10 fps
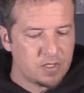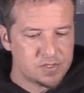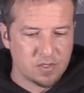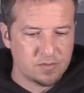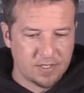
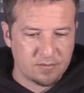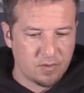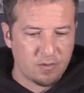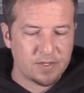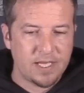So nothing
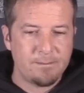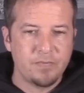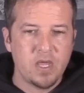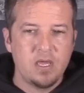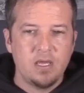wrong with
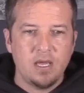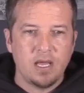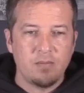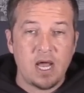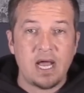that.
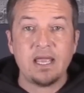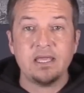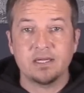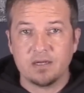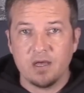Um,
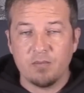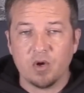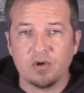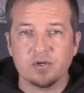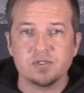high income
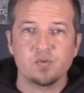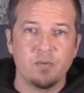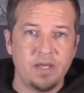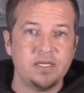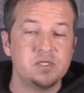earners
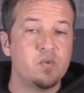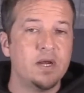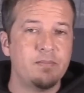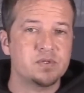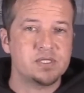will pay
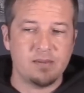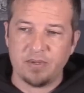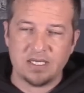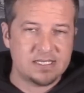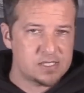20%,
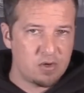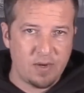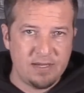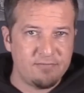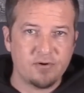but it doesn't
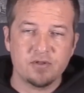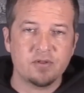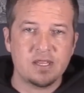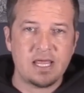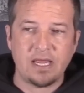go any
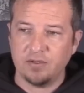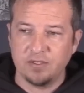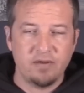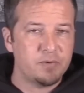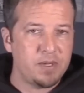further than that.
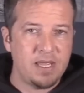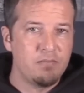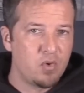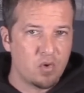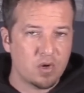You'll never pay
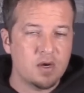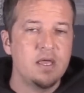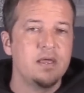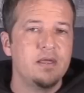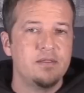more
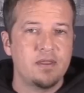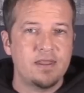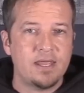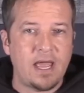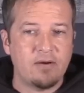
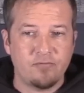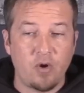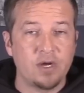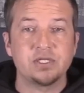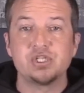than that
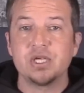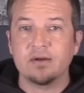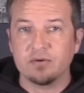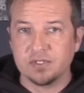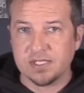on a
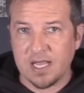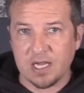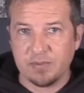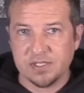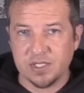general
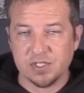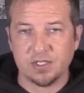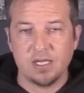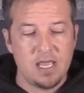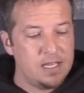stock
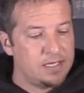position.